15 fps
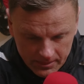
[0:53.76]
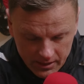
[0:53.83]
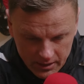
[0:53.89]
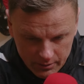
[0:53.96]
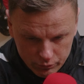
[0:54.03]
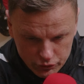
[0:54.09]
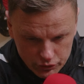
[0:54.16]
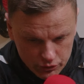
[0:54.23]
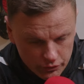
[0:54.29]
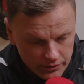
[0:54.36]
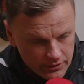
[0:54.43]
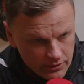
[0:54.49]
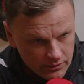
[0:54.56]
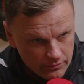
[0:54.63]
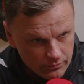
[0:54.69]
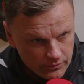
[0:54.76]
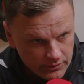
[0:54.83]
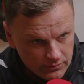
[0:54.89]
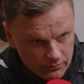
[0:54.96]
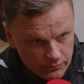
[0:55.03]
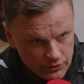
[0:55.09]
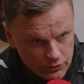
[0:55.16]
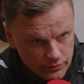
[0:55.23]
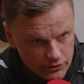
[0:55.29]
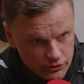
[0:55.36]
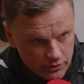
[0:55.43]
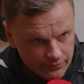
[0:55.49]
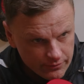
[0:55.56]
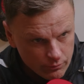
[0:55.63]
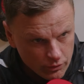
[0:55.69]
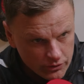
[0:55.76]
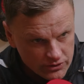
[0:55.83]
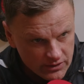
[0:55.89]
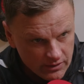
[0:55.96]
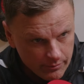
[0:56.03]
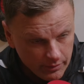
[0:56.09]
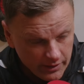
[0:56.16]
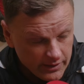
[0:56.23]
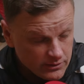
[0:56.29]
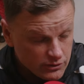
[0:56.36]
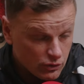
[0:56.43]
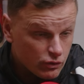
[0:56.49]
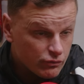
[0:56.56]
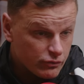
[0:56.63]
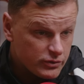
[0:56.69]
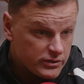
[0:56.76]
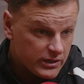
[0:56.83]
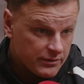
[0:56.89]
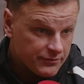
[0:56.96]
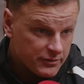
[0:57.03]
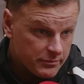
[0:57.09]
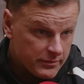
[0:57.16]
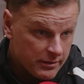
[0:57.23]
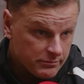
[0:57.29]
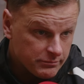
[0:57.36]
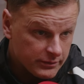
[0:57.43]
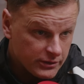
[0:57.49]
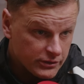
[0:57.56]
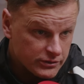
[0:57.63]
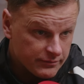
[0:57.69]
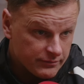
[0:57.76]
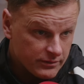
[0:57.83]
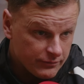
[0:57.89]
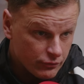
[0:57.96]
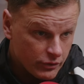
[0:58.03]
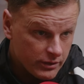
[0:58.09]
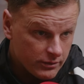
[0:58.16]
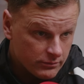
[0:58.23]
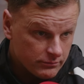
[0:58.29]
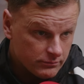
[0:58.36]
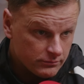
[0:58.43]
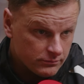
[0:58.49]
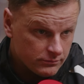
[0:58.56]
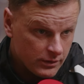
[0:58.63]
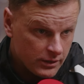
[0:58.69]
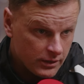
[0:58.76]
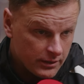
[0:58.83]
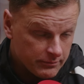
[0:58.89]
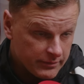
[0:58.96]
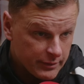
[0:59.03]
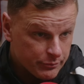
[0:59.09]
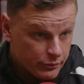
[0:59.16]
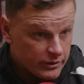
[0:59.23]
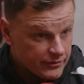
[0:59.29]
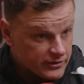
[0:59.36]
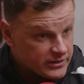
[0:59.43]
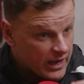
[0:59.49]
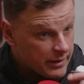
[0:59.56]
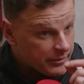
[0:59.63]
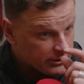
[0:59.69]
And we just gutted that we switched off from one set play. It's a good routine from them because they've done it in a previous game